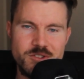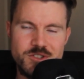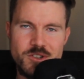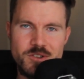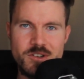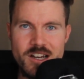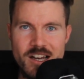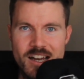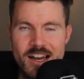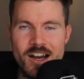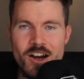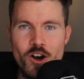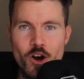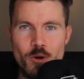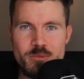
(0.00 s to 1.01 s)
So
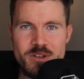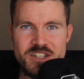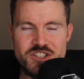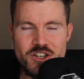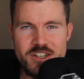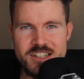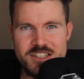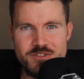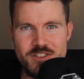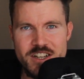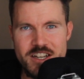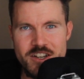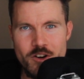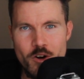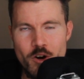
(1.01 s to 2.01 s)
hope you enjoyed this
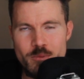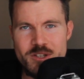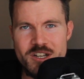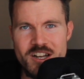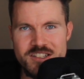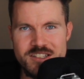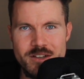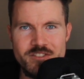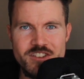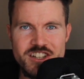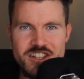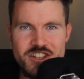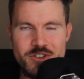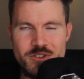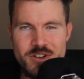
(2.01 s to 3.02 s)
video, hope you learned
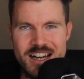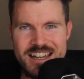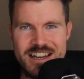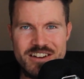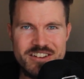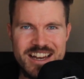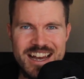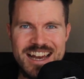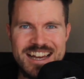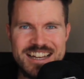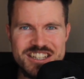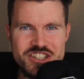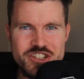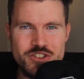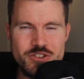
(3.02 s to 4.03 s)
something new, and I'll
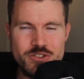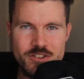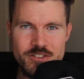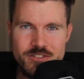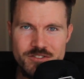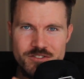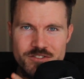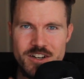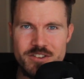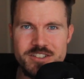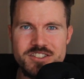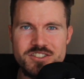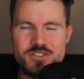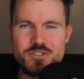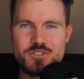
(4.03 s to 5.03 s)
catch you very
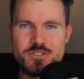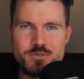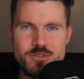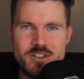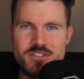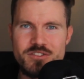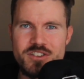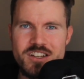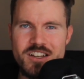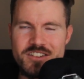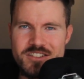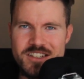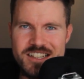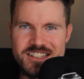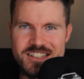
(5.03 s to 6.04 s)
soon with
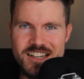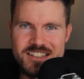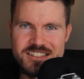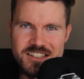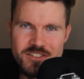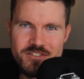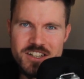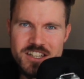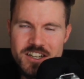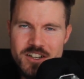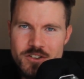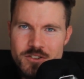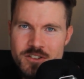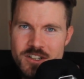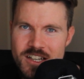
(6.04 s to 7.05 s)
another exciting
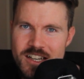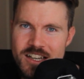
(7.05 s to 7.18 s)
video.